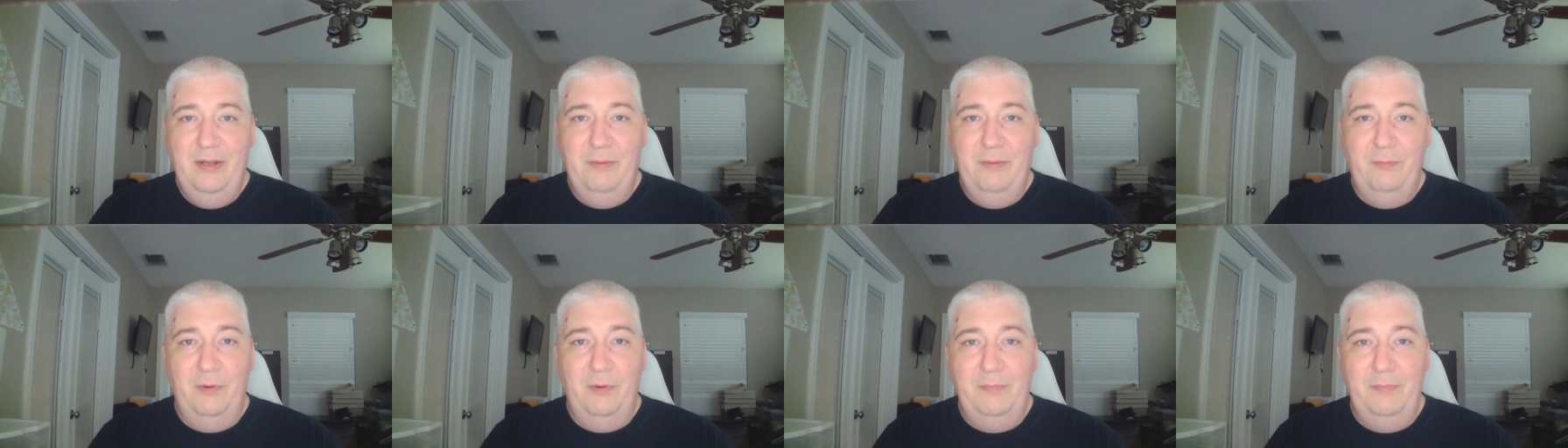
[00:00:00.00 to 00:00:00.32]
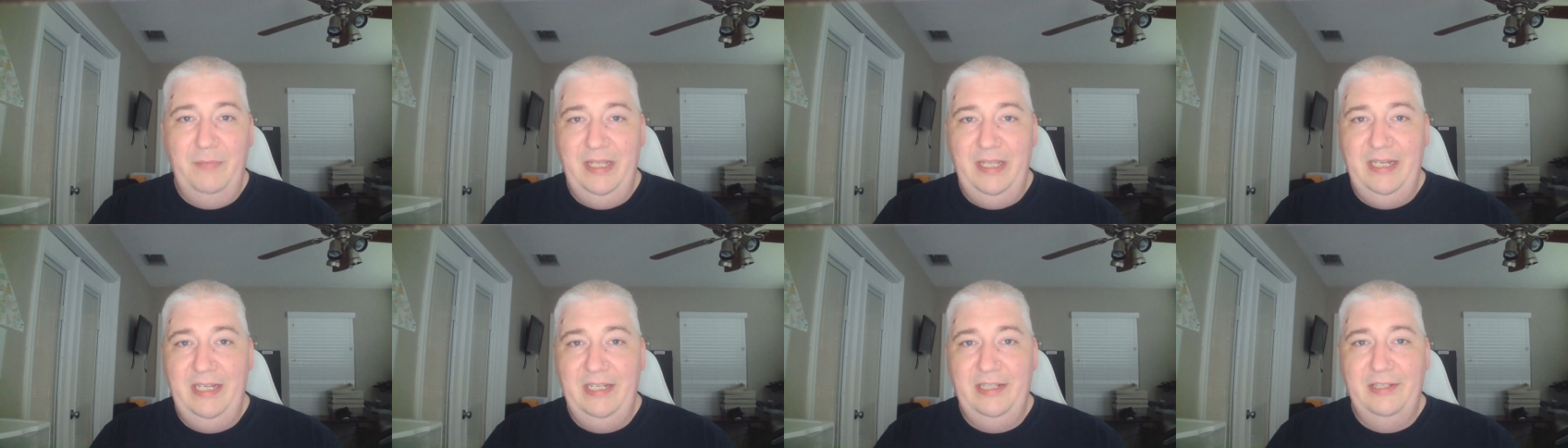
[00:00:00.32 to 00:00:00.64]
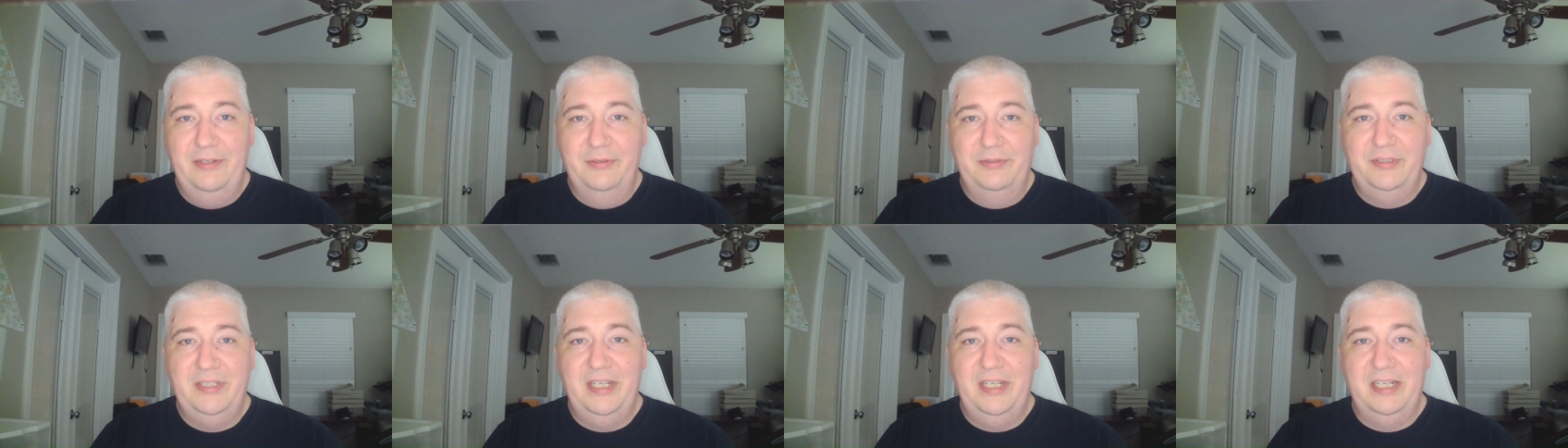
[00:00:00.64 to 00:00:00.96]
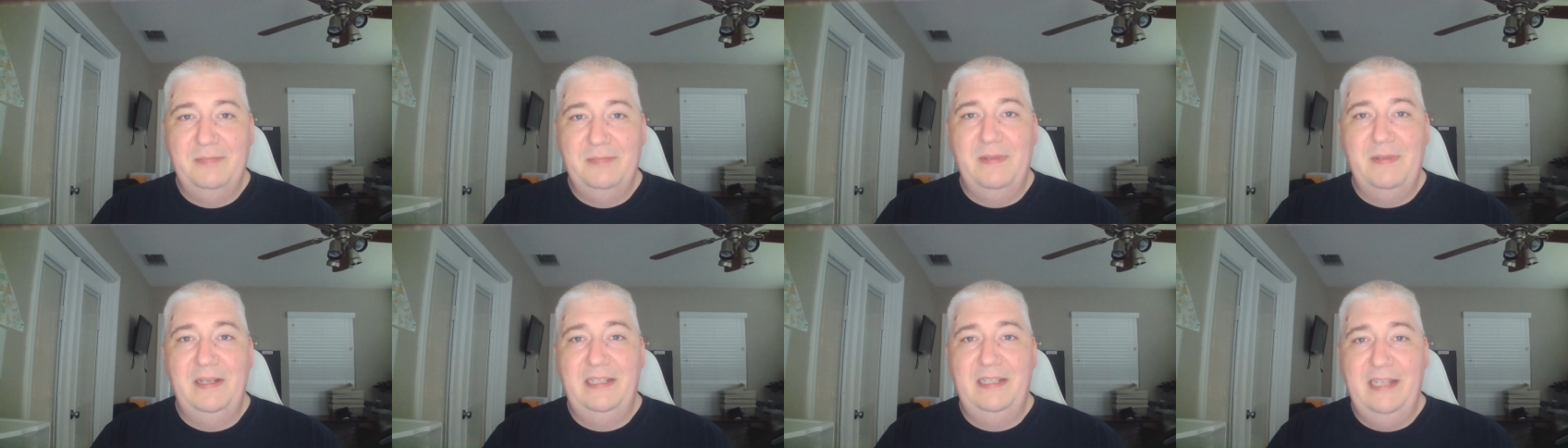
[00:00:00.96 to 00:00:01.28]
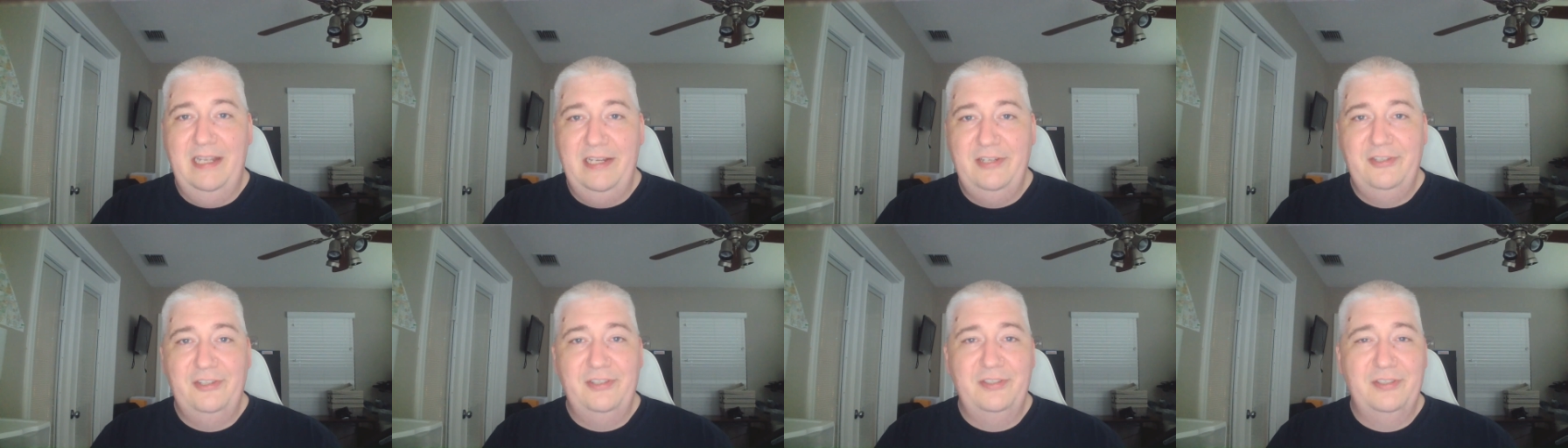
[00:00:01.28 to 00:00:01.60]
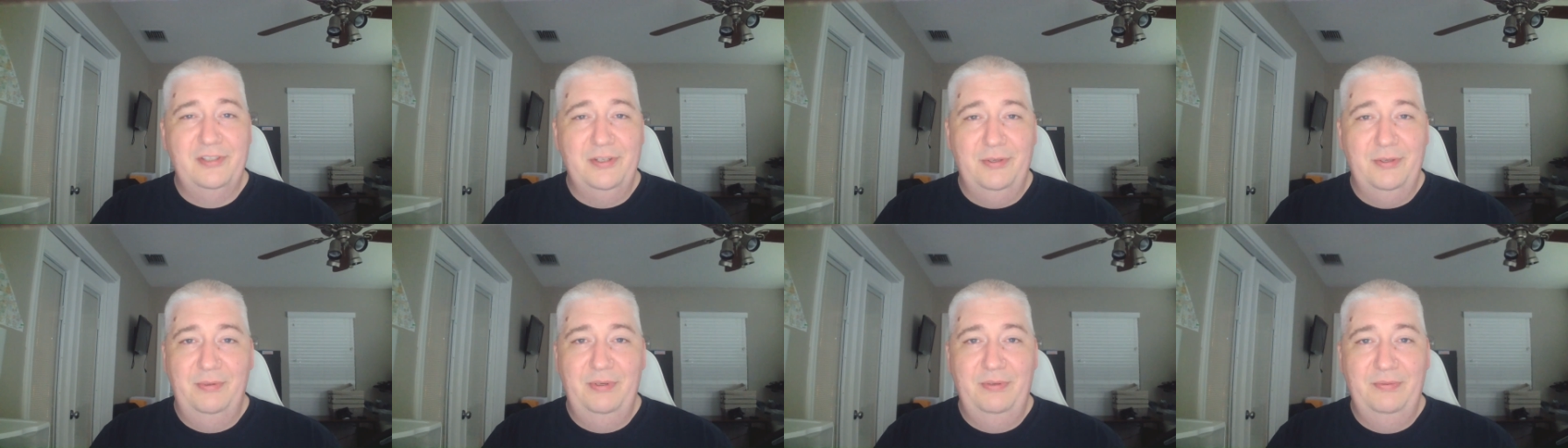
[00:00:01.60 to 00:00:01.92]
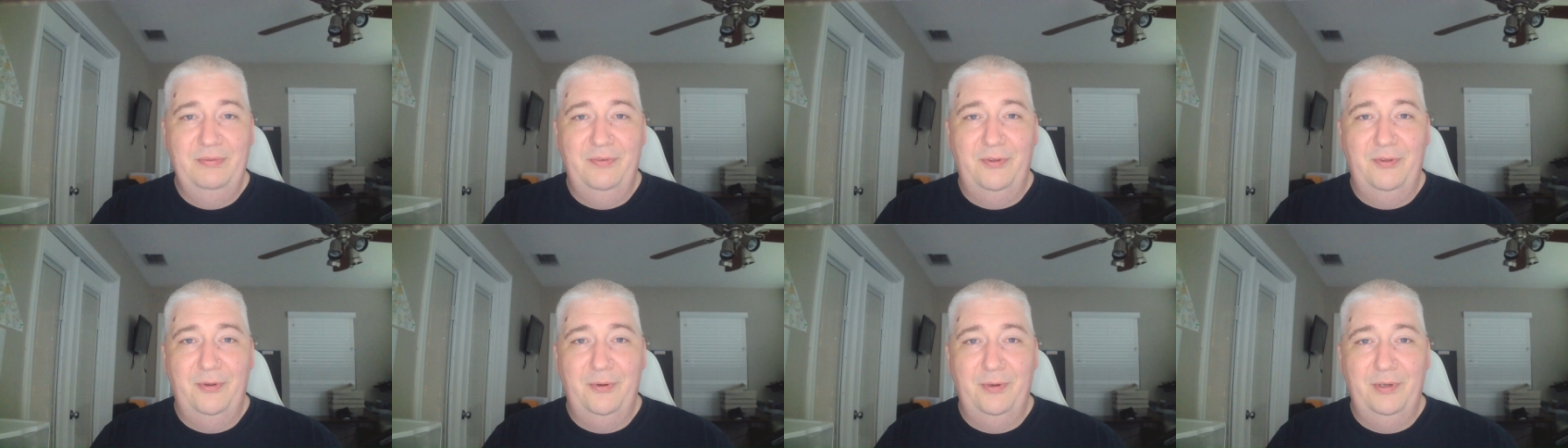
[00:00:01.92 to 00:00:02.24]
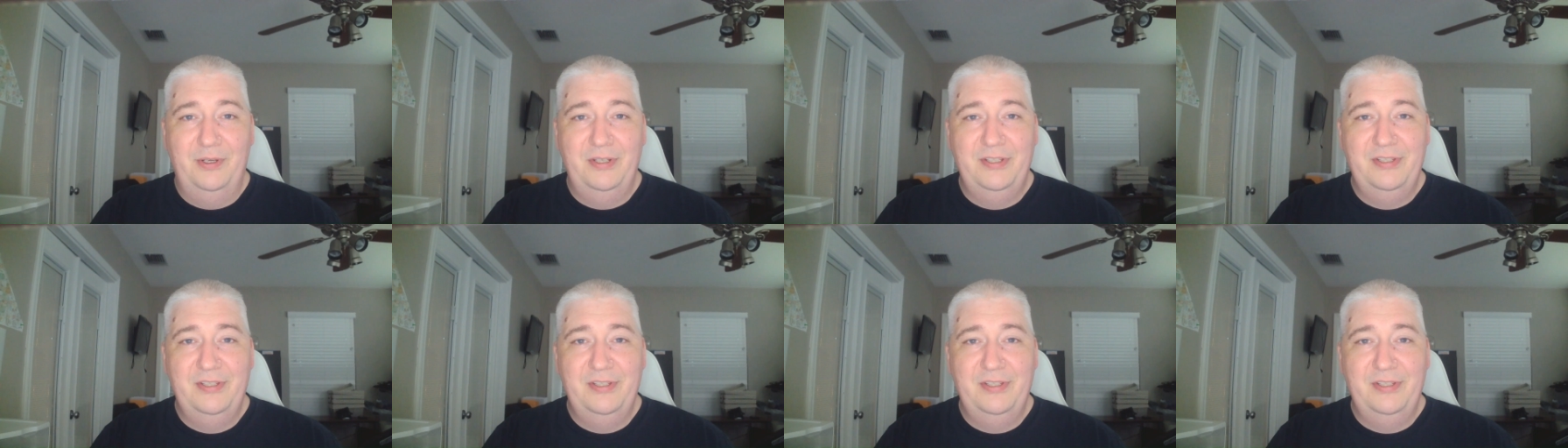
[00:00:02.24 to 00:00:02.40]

we're meeting those expectations going forward.